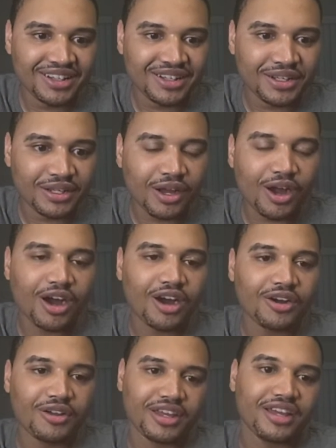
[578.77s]
Oh,
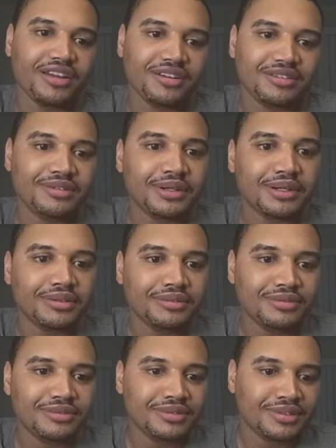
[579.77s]
okay. Well,
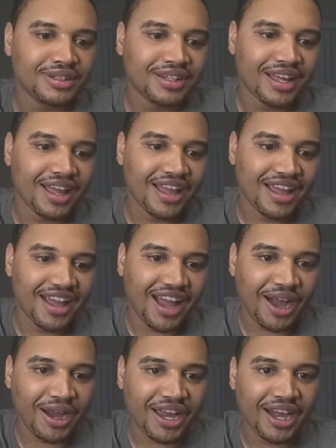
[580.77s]
I
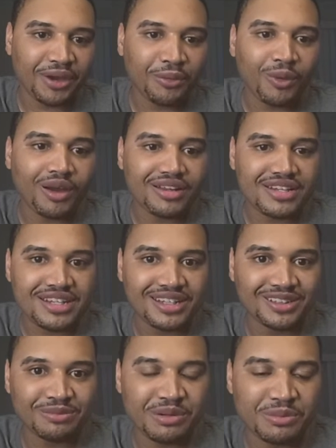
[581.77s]
kind of want to see a
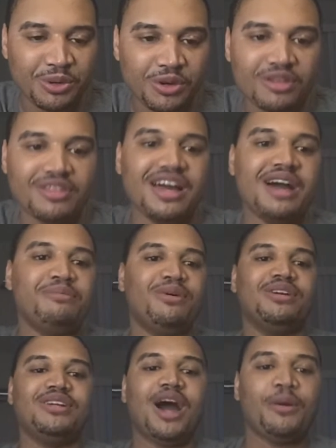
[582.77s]
little bit more of that, but
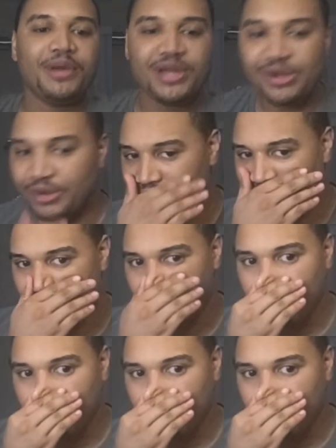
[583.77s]
no, we can go to Yama.